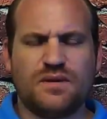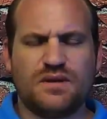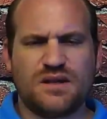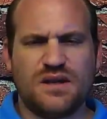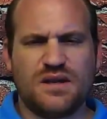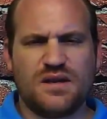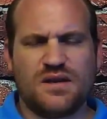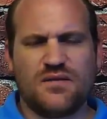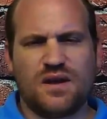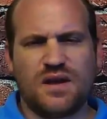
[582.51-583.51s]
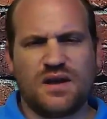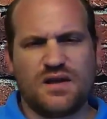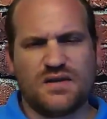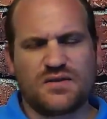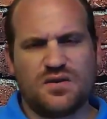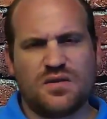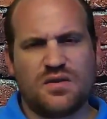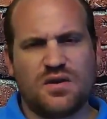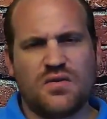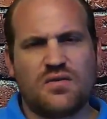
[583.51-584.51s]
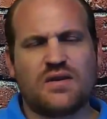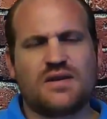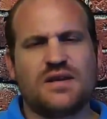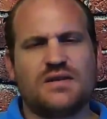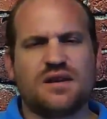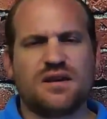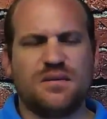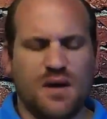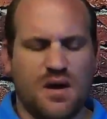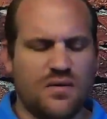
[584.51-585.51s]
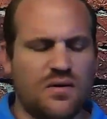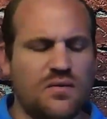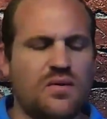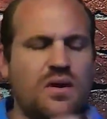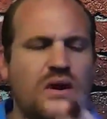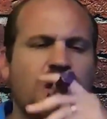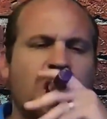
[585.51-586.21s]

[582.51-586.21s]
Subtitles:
Instead of like a strong oak, it tastes like a mild oak.